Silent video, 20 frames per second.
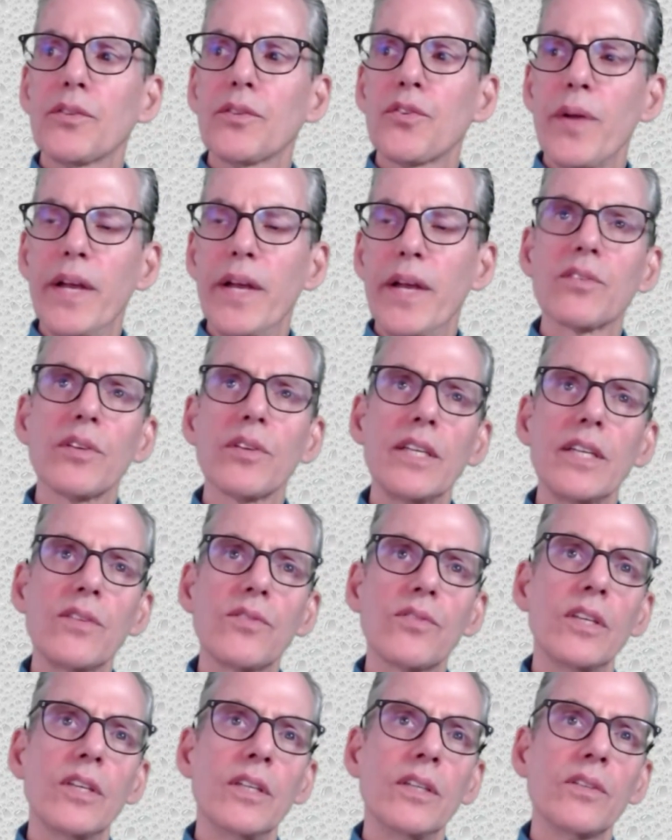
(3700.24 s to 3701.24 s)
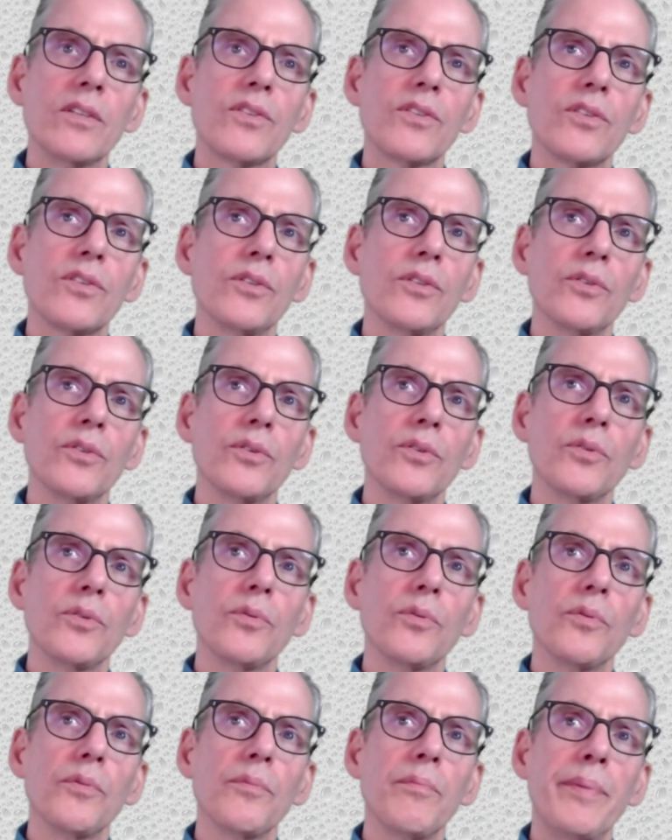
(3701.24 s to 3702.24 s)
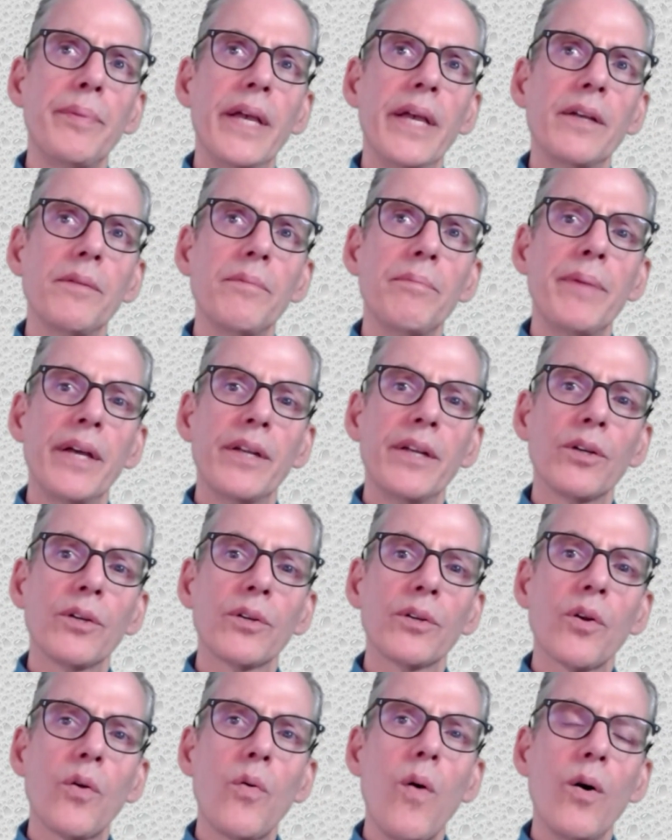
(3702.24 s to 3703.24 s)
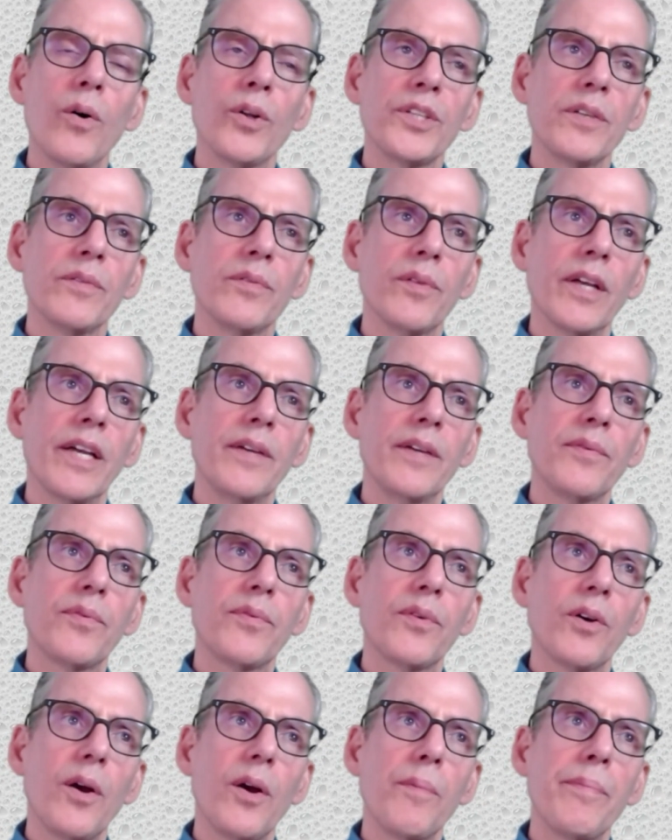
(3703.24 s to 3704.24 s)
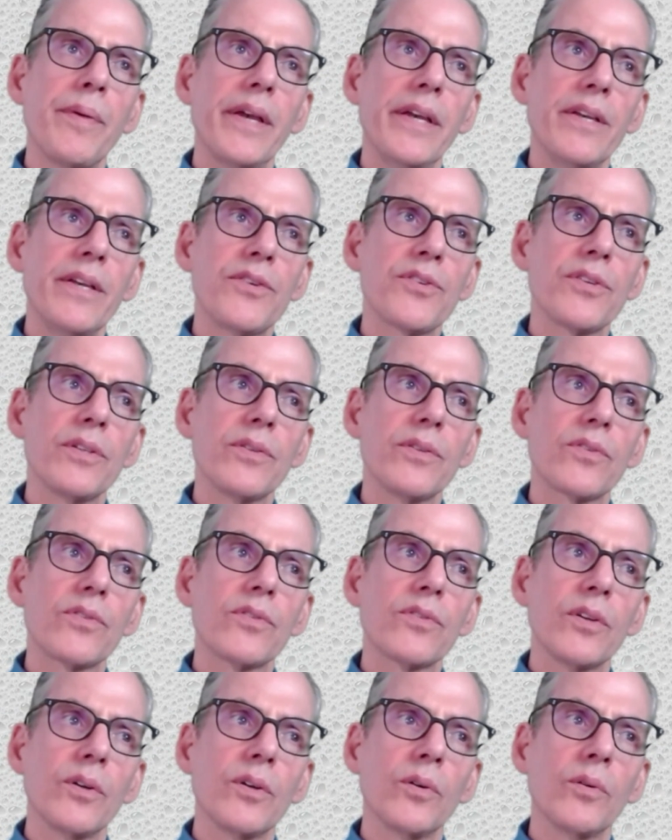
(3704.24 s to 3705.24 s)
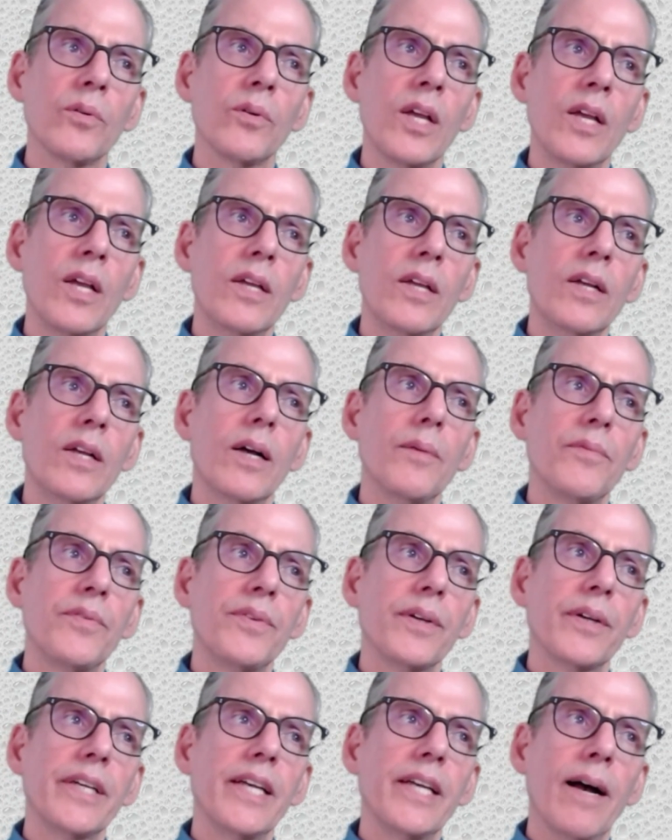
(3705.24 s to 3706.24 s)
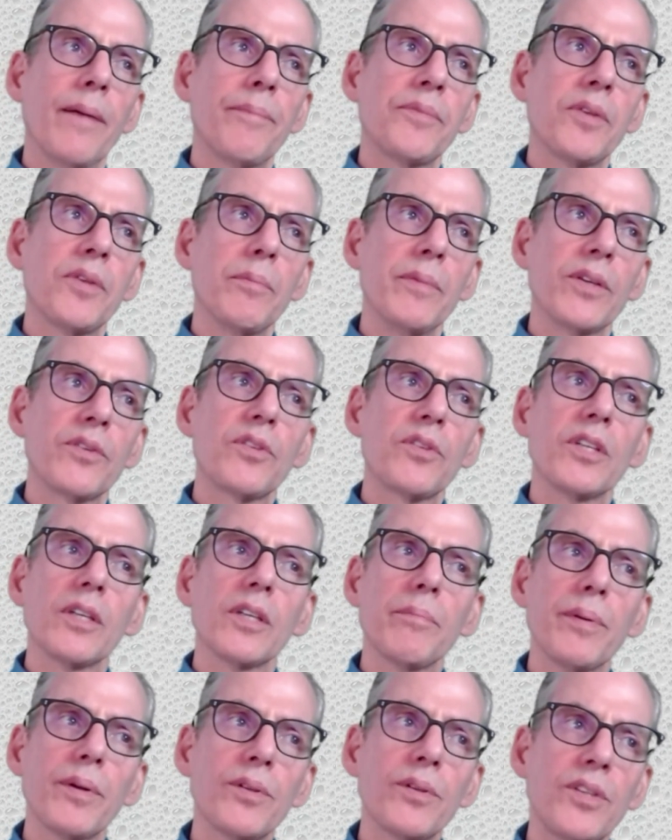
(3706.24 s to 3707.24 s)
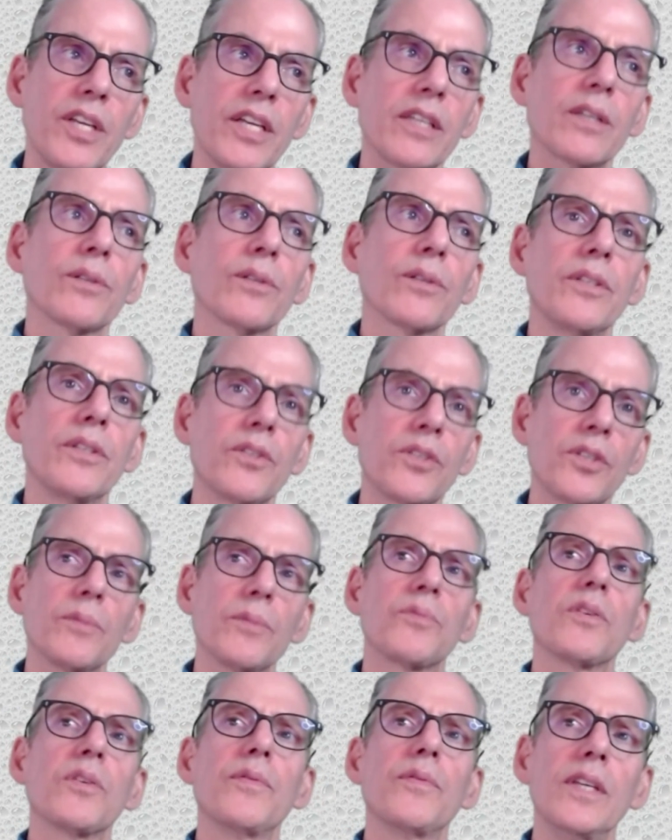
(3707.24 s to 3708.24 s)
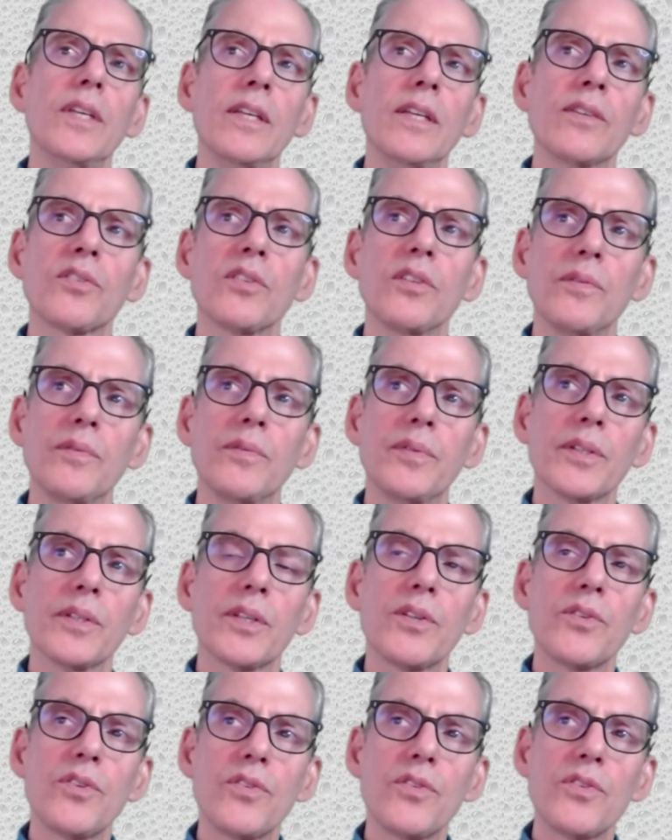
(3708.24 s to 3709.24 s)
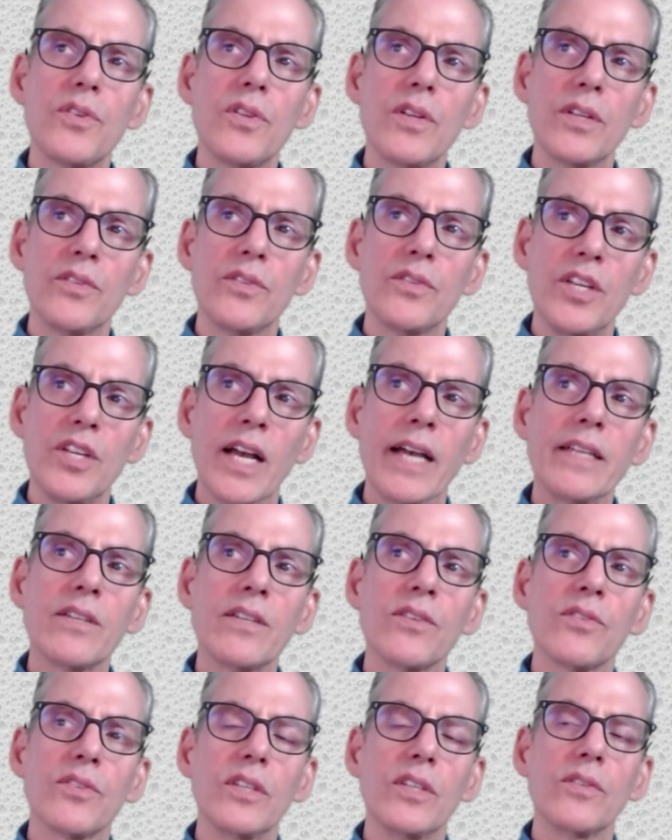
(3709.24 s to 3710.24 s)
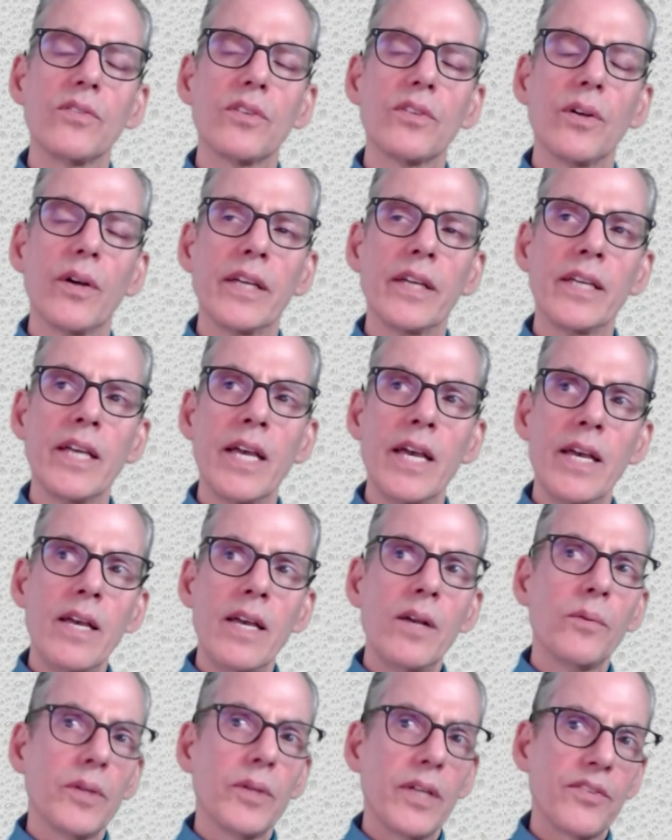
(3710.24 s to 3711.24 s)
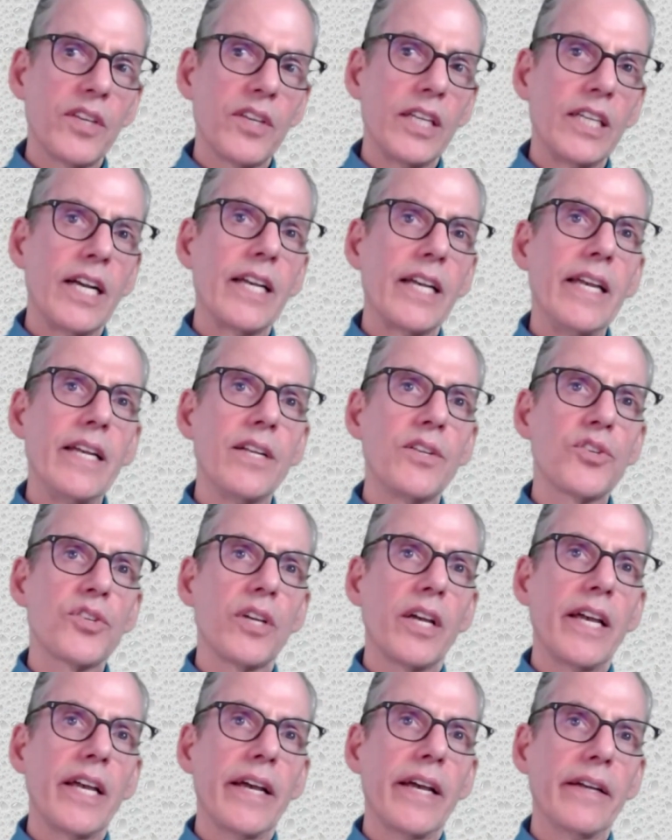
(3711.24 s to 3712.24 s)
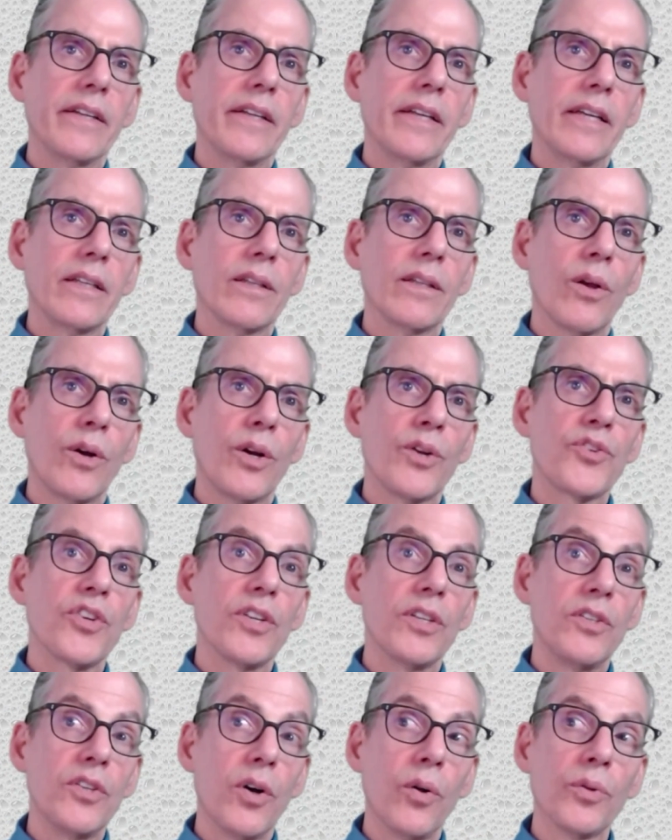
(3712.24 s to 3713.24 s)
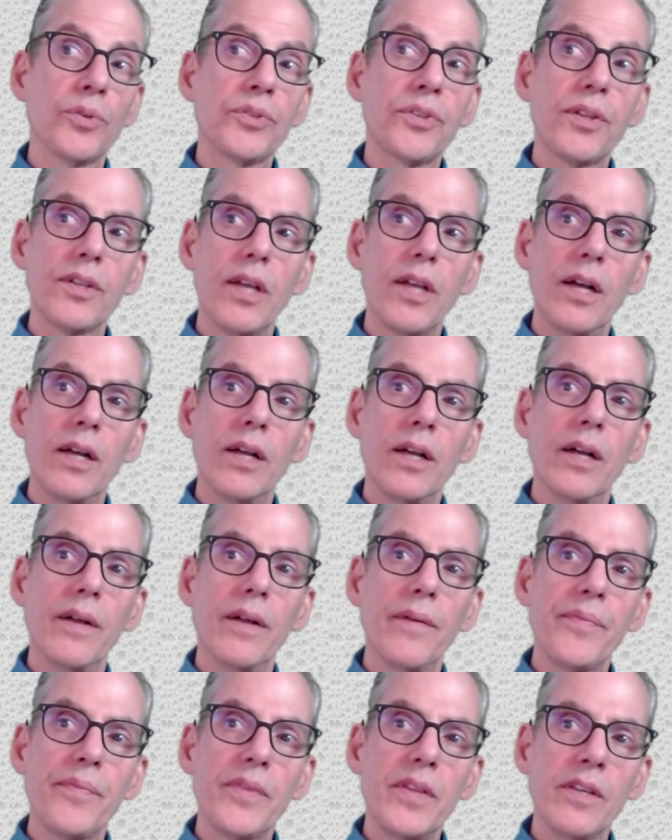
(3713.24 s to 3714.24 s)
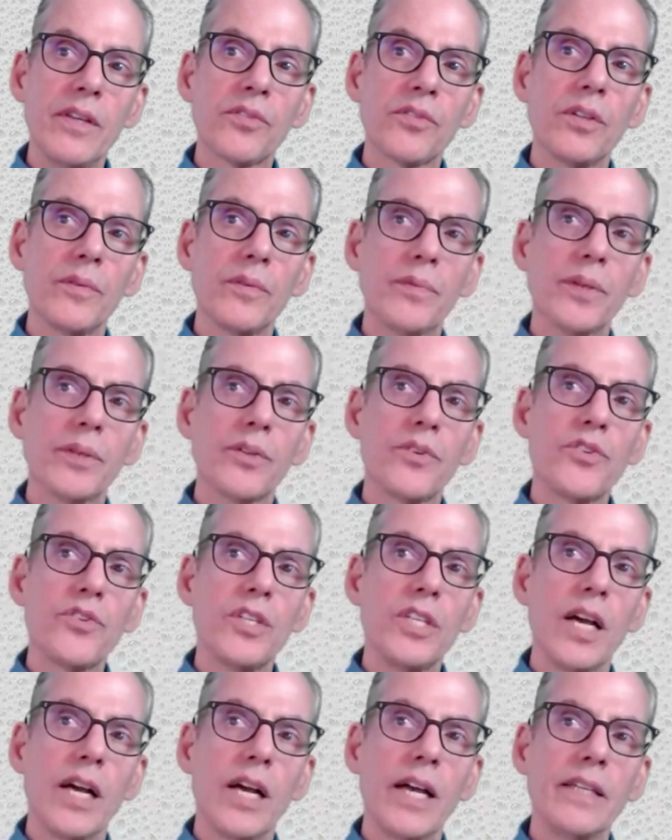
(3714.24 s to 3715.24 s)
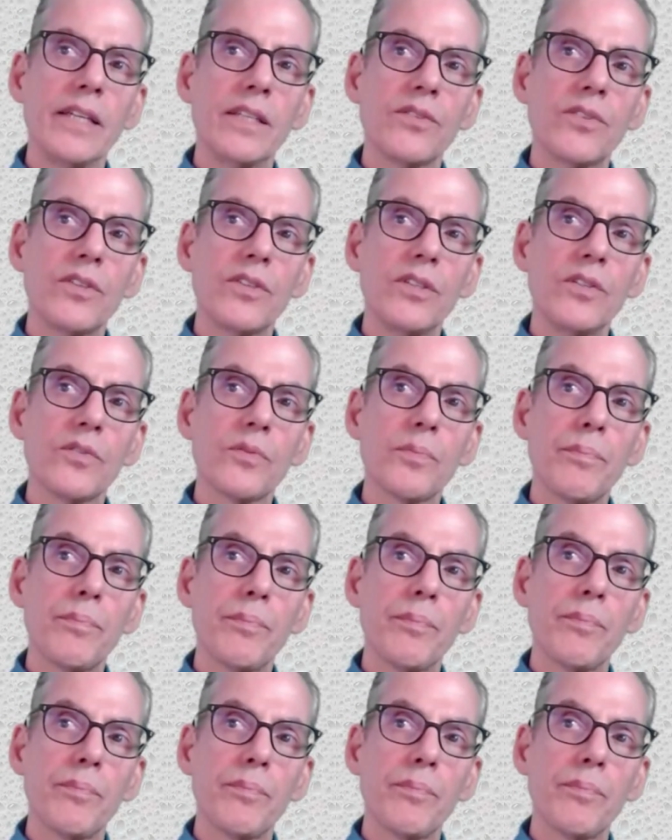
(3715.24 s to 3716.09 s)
translates into better quality of life for our patients. So I'm very optimistic, and particularly in terms of eosinophilic GI disease. When I was NIH, I had a large adult eosinophilic GI disease